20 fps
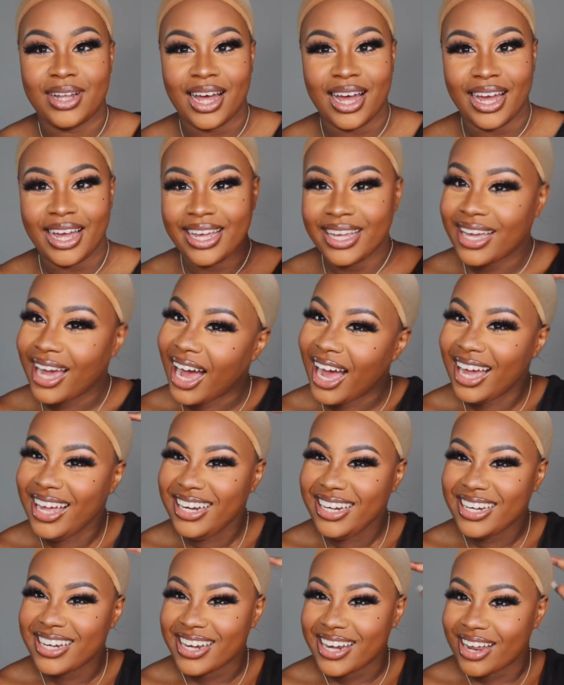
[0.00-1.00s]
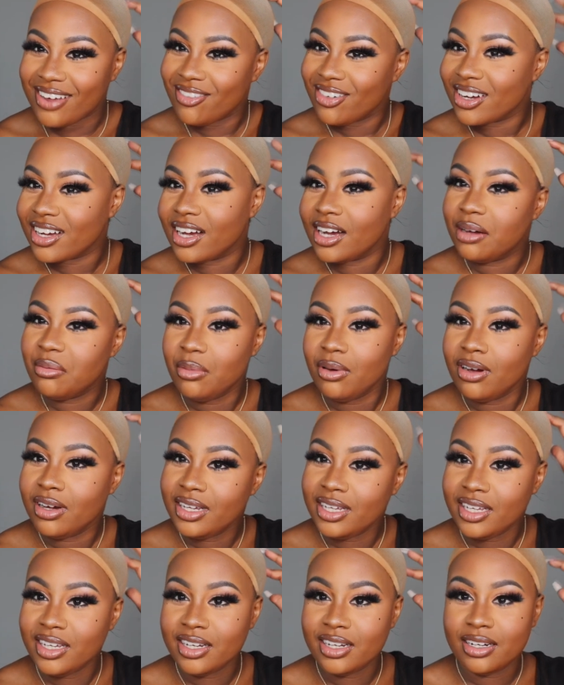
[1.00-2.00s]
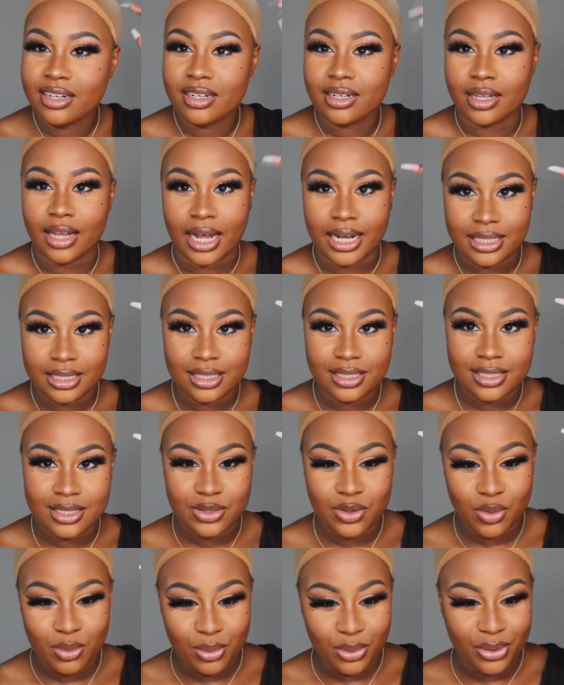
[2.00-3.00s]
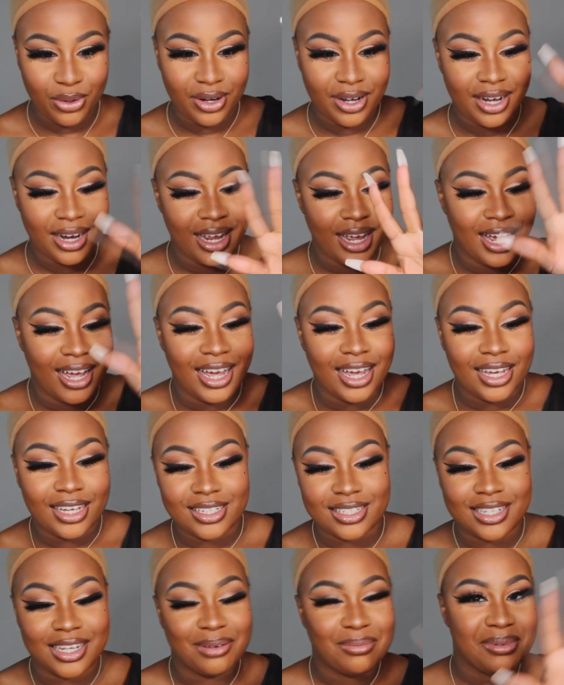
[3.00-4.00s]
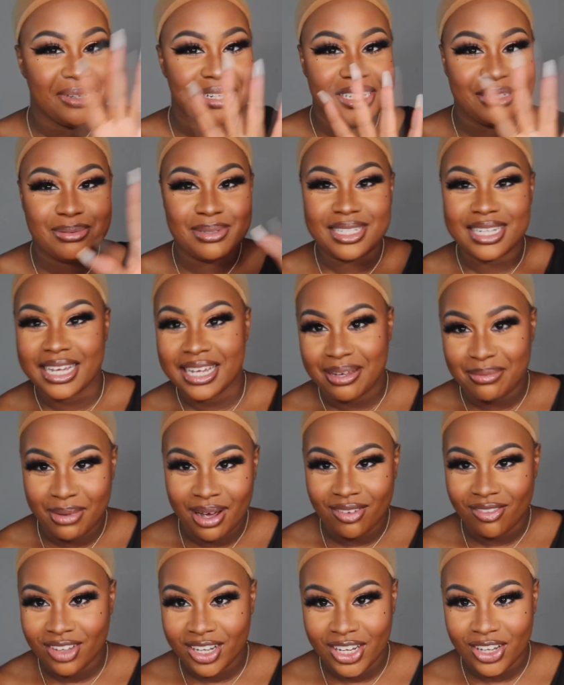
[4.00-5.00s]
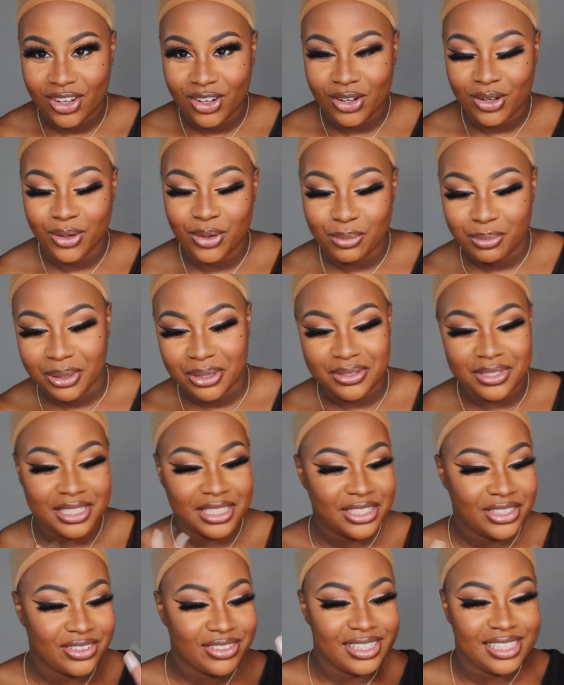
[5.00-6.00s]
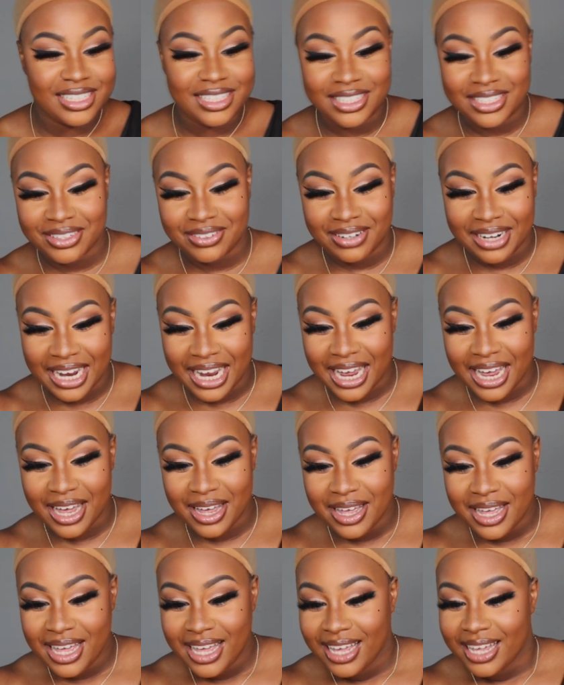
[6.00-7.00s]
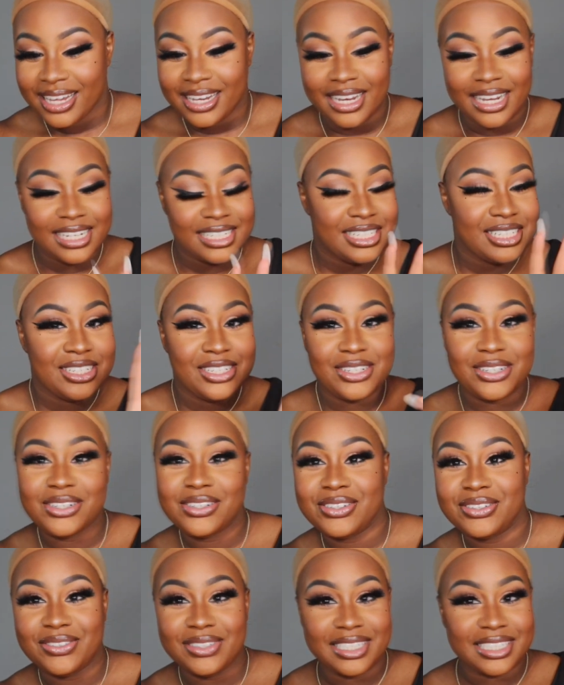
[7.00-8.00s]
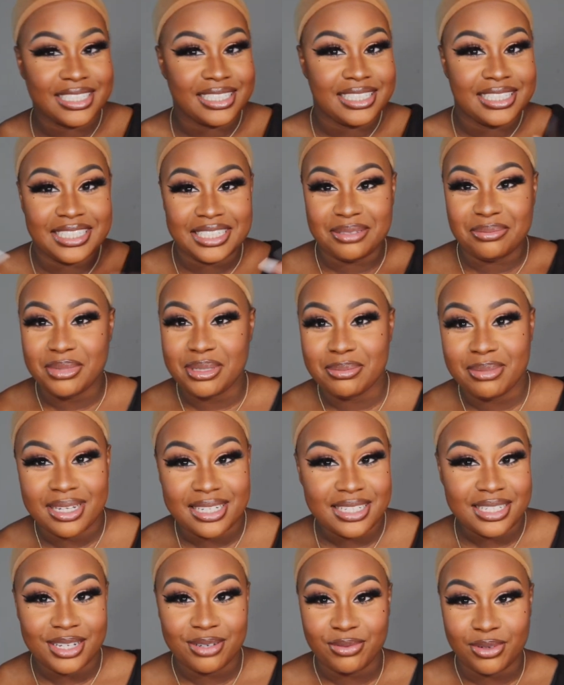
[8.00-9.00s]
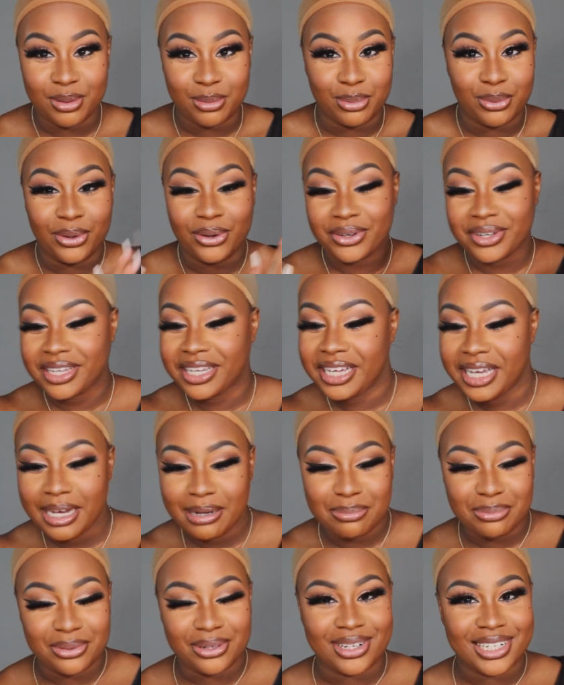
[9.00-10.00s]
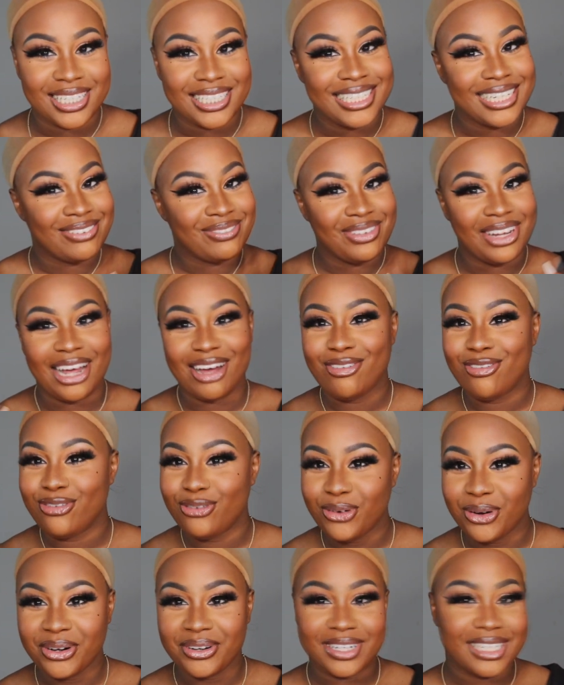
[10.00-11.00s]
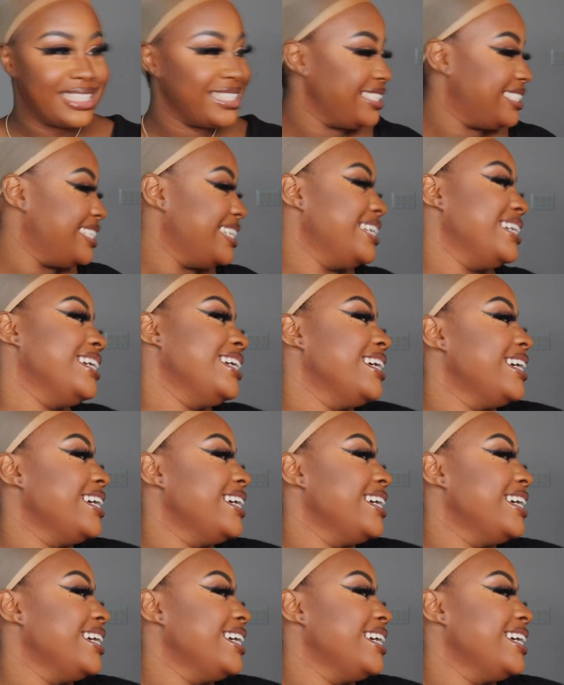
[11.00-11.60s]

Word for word: like i never come on here like this no more because companies be taking my video posting it on instagram next you know niggas sending me myself with a ball cap on i'm not for it